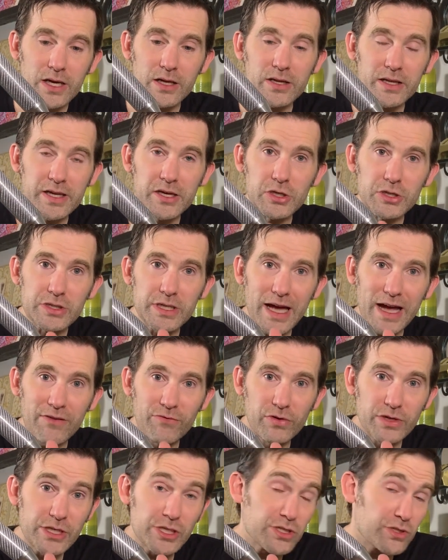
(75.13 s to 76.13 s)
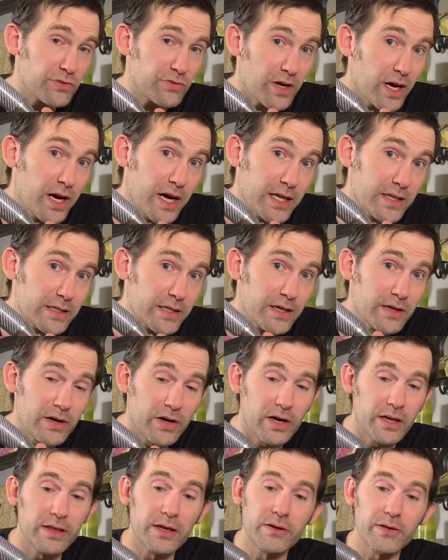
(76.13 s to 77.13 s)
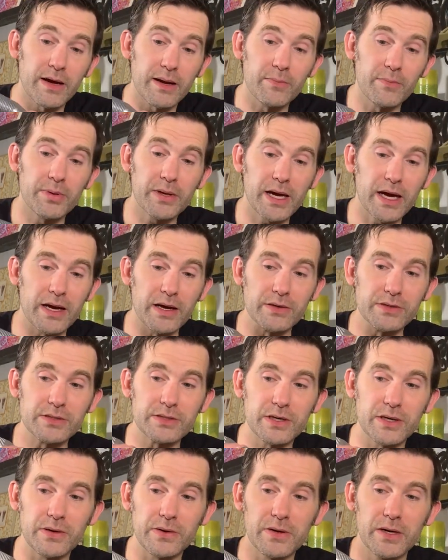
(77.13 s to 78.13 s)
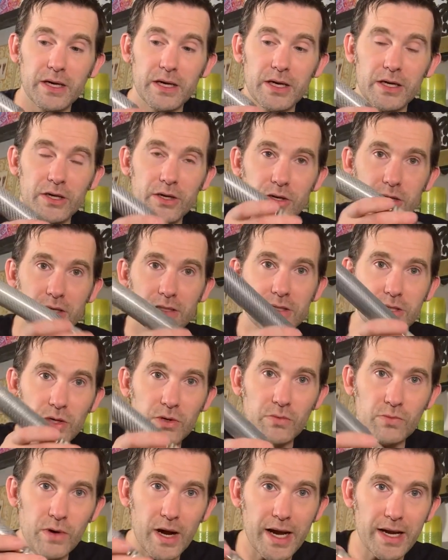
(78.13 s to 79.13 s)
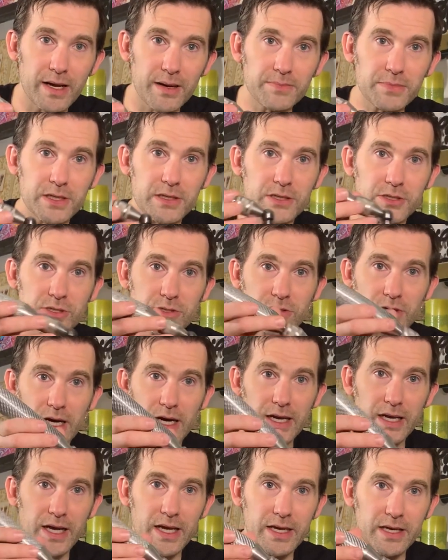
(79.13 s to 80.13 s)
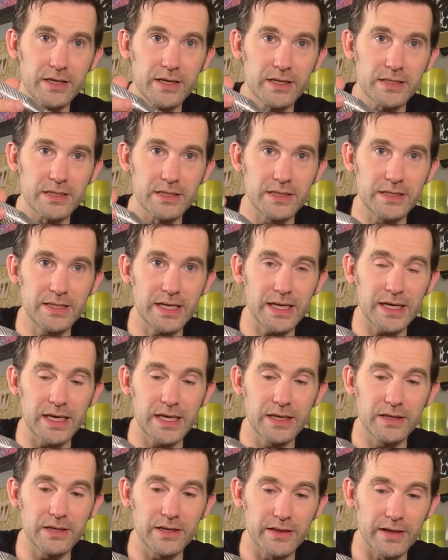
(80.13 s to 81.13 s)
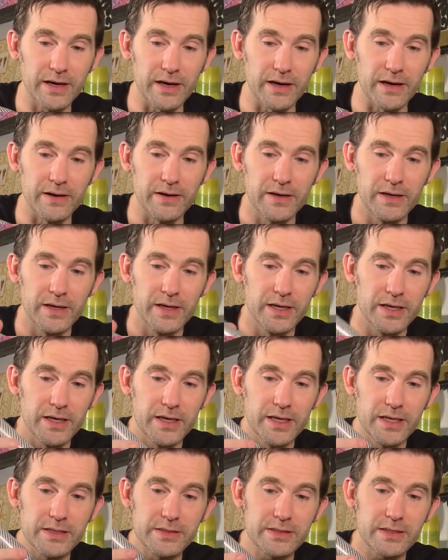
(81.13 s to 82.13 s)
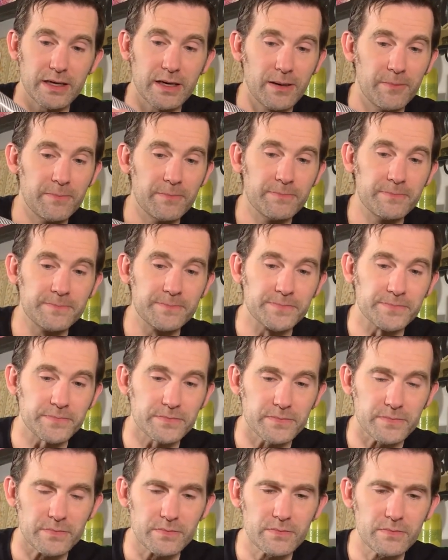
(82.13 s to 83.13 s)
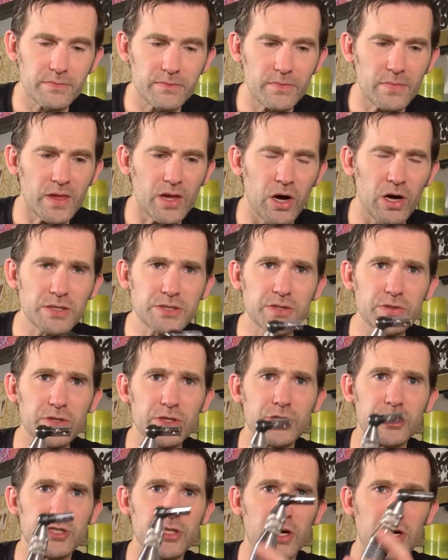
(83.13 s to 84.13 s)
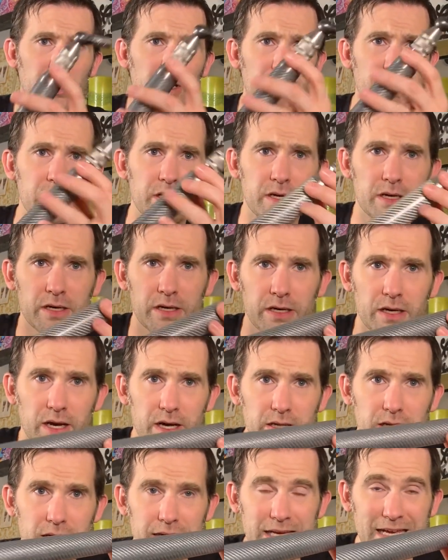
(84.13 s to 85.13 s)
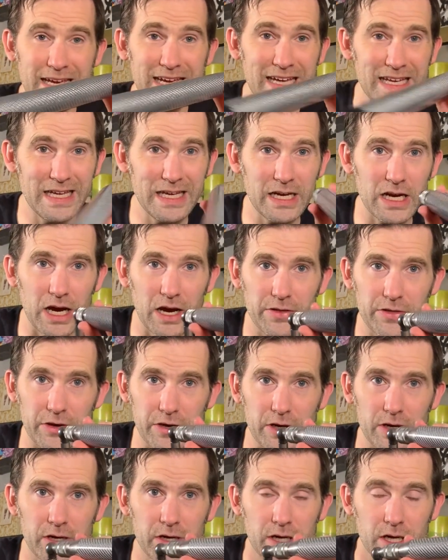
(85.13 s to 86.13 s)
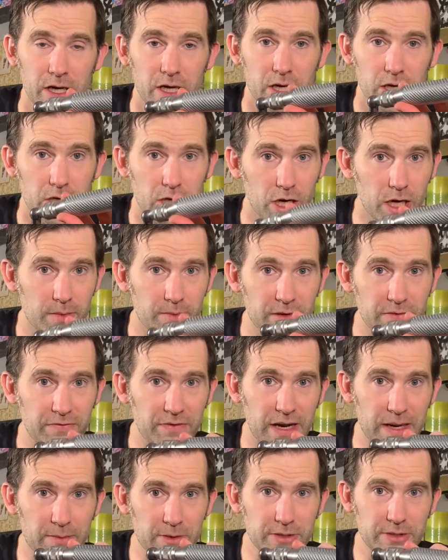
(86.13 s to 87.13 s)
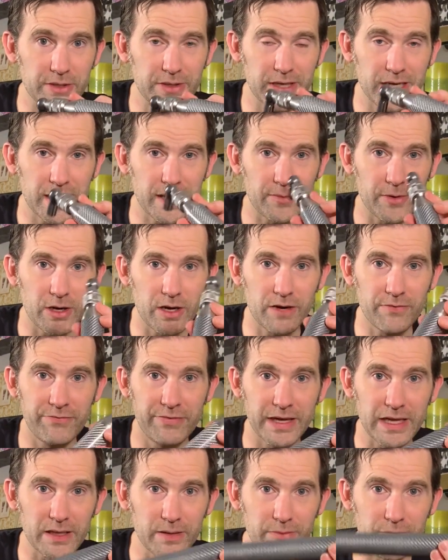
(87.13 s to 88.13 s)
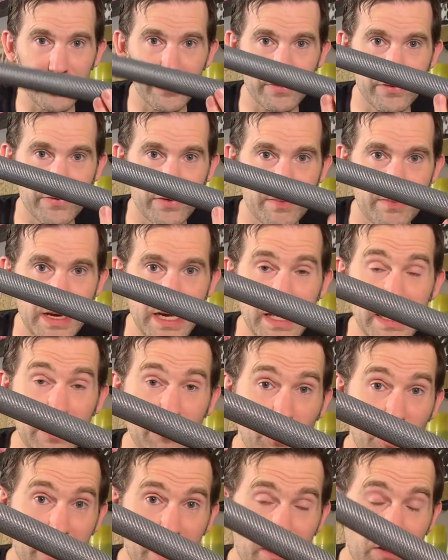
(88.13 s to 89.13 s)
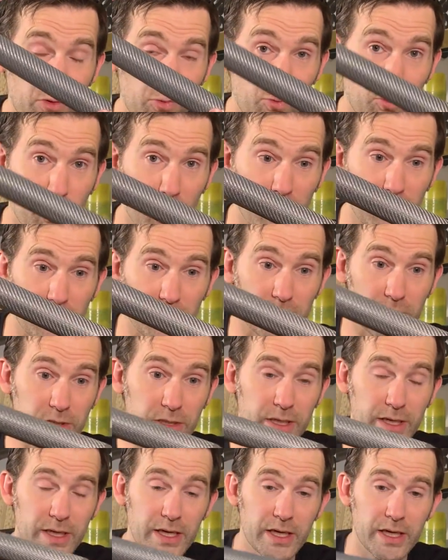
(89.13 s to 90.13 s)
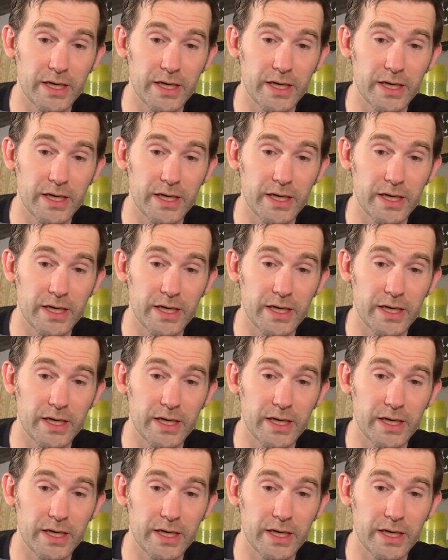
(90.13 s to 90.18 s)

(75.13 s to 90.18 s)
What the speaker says: clears every strut on the grand piano, so you can tune right up to the strut and it doesn't dig into there. It's also the Shark, unlike any other carbon fiber tuning hammer available from anyone in the world,